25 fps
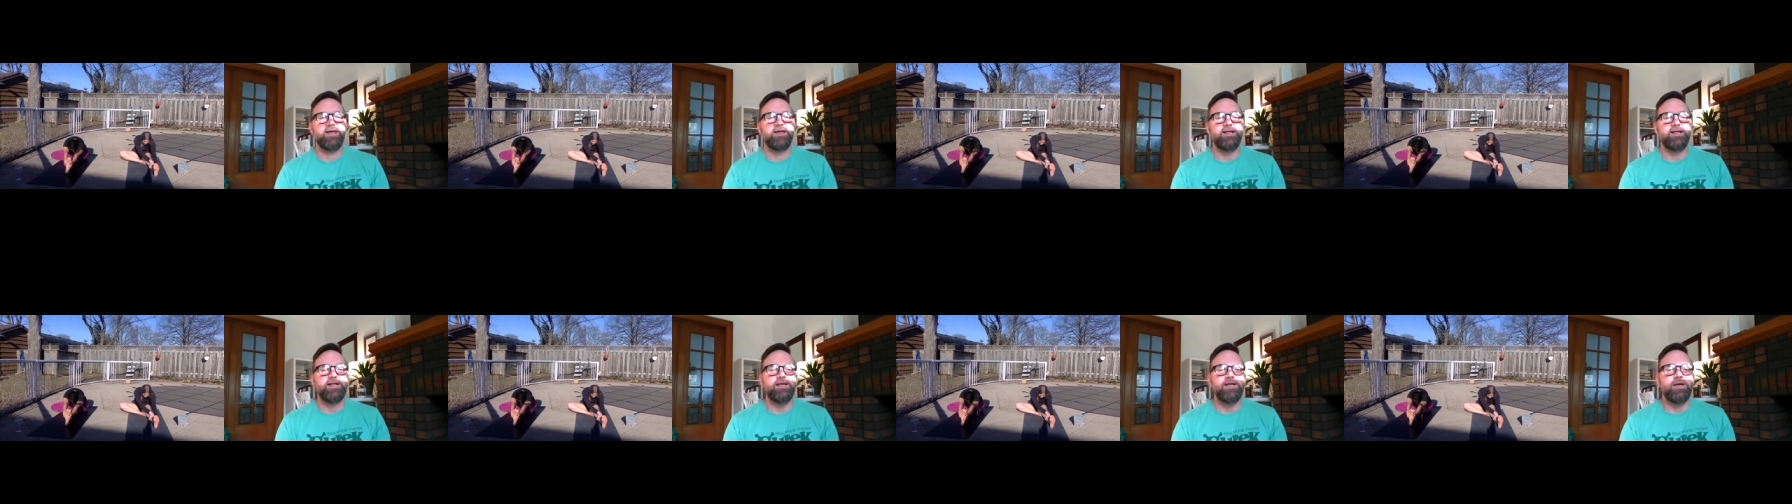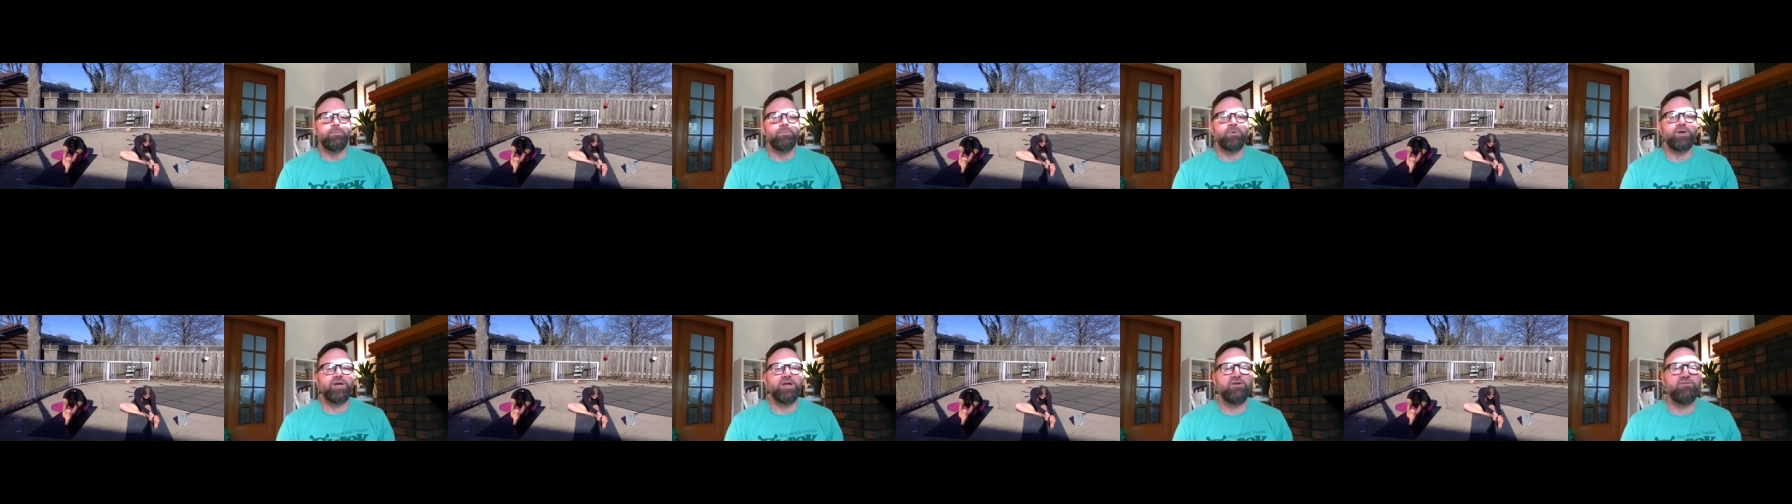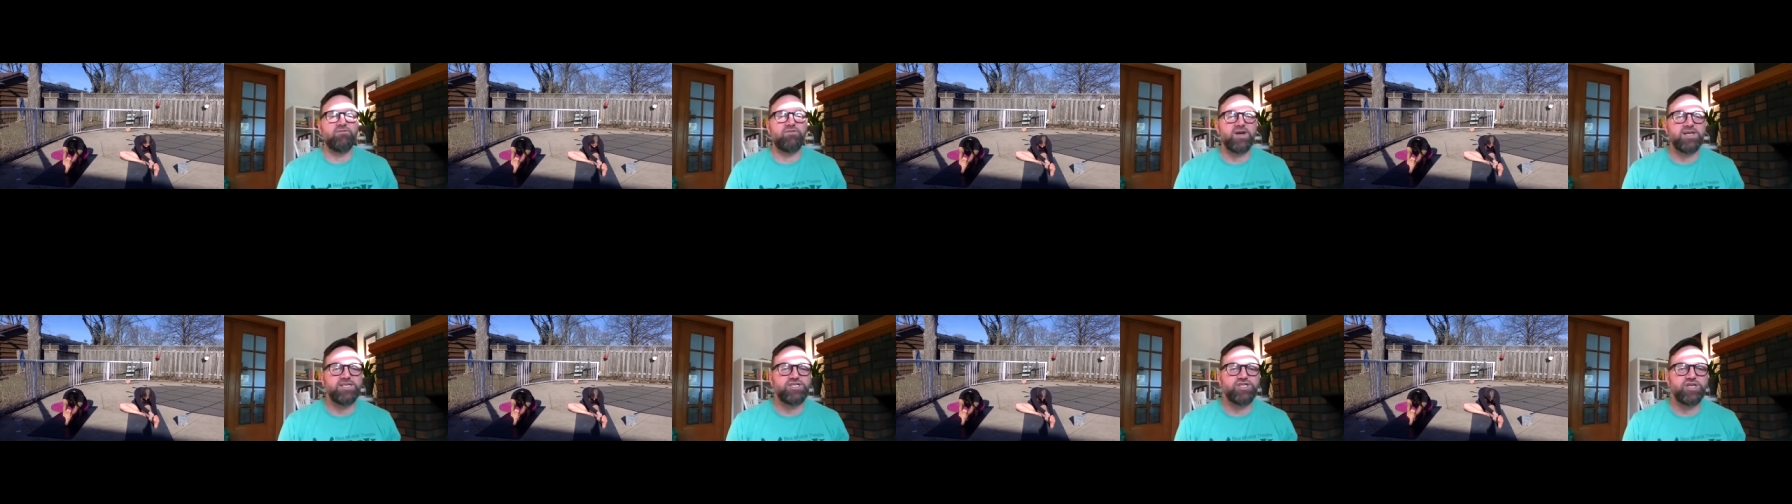I'm going
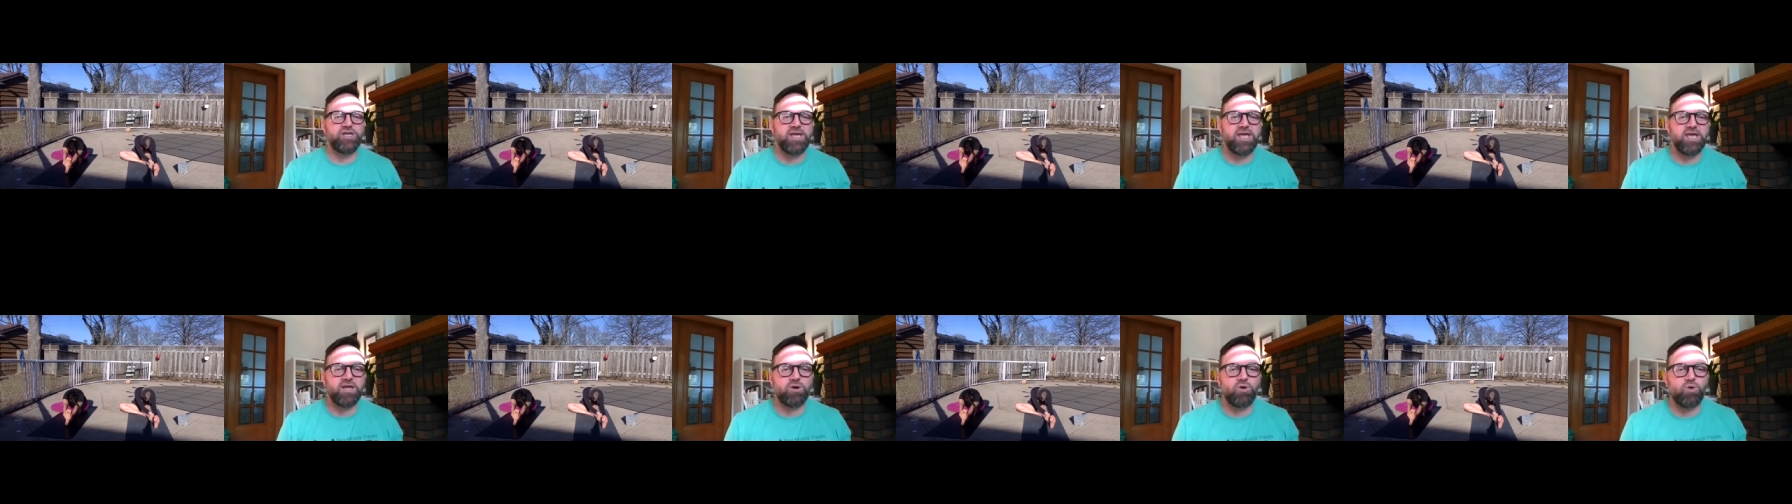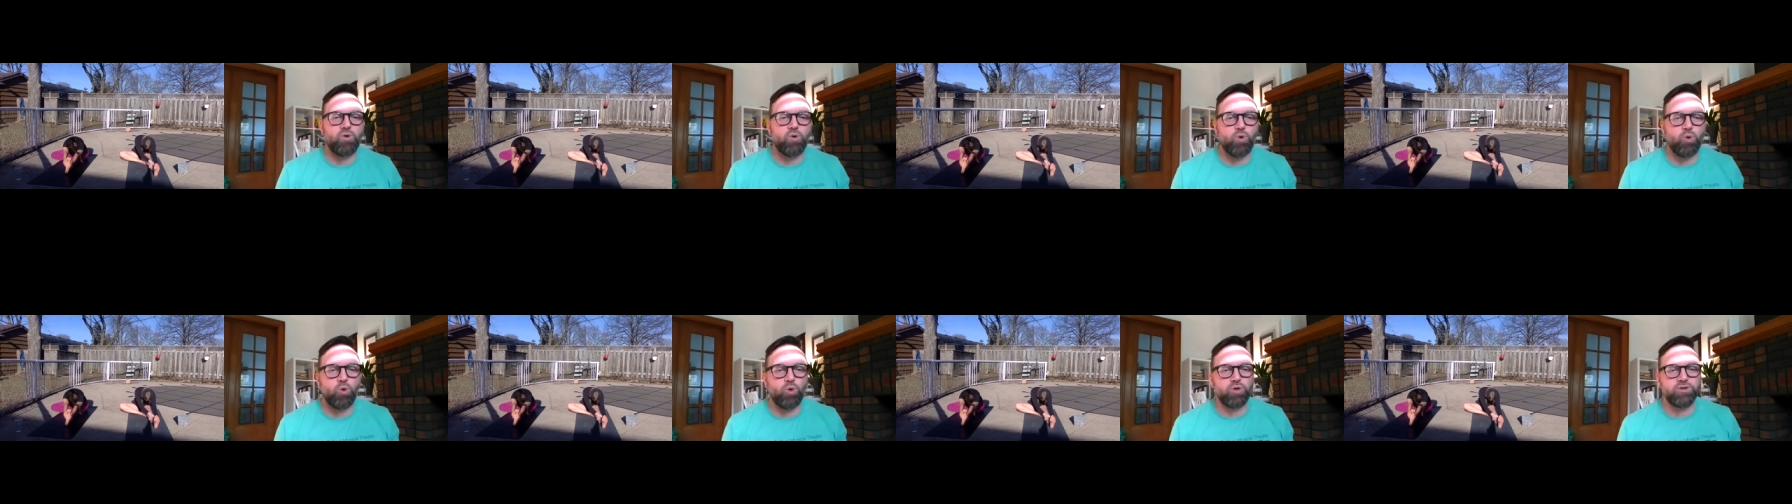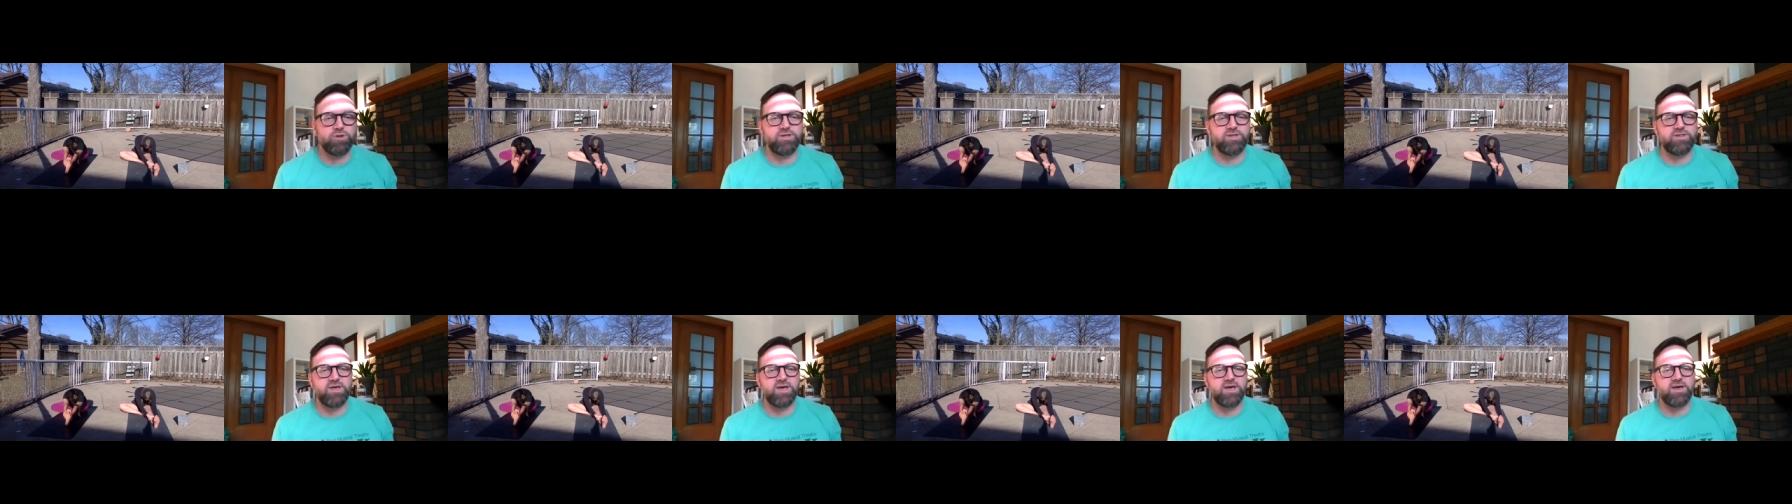to invite you to get a
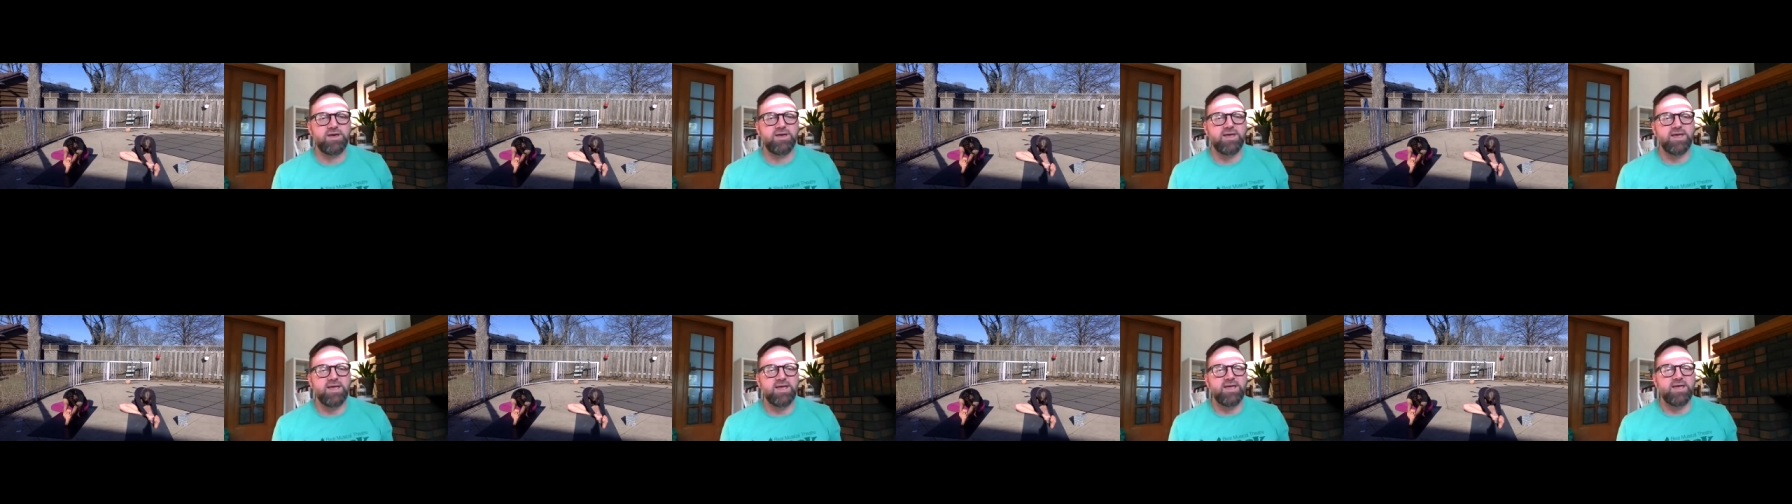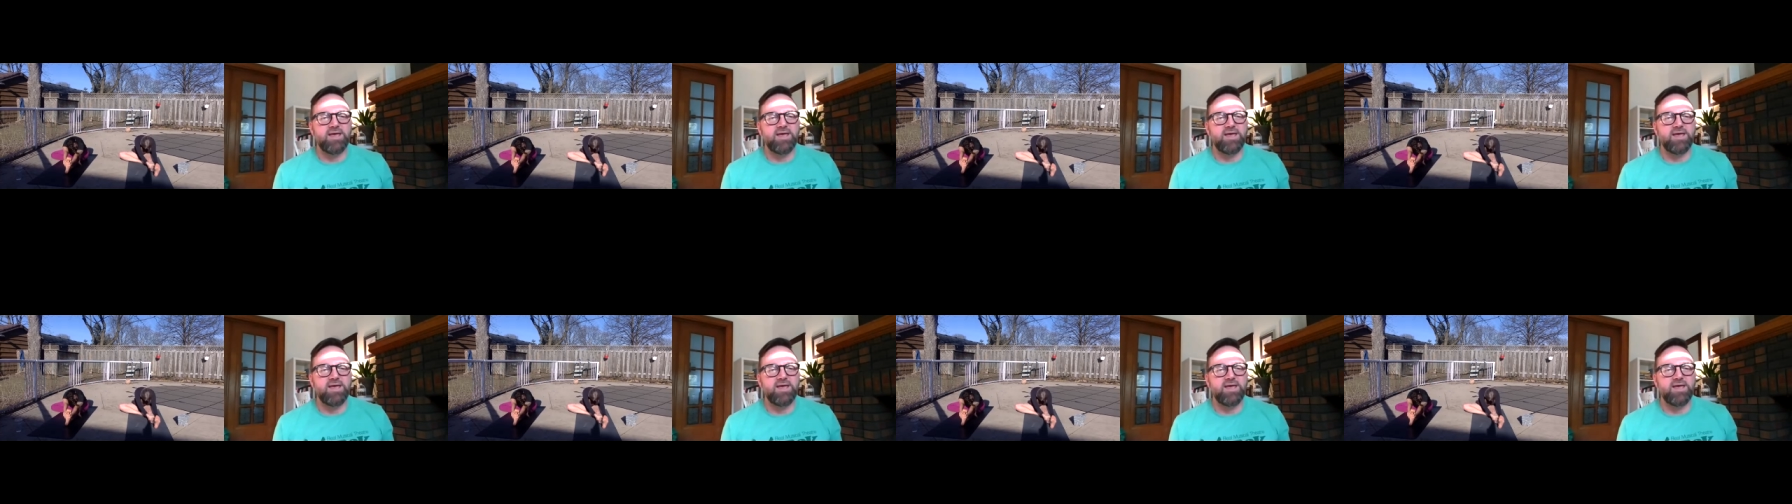hold of the